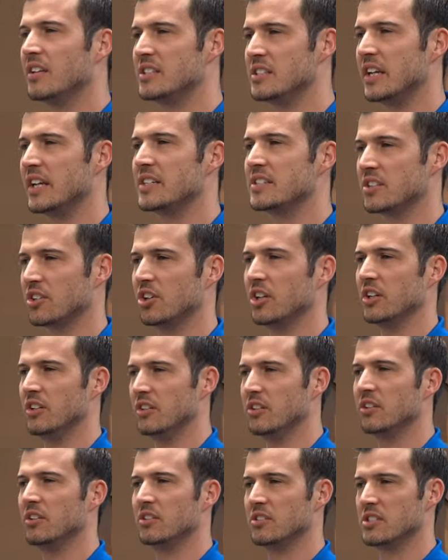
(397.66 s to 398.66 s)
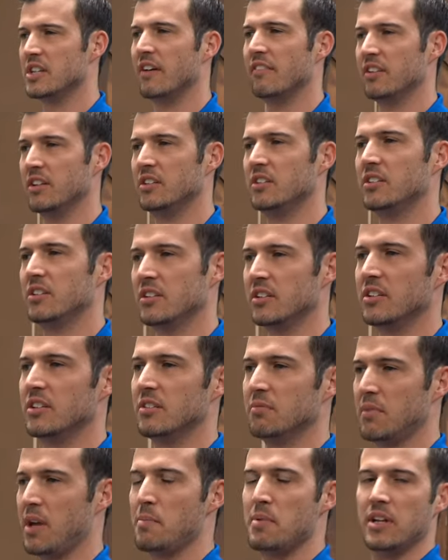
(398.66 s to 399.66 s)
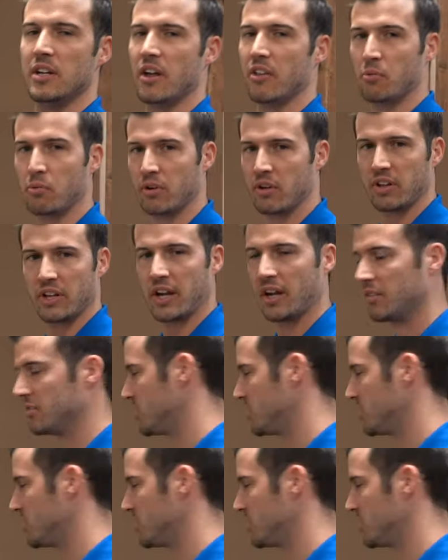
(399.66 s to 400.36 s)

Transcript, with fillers: 6, good. 7, maybe another one. Yeah,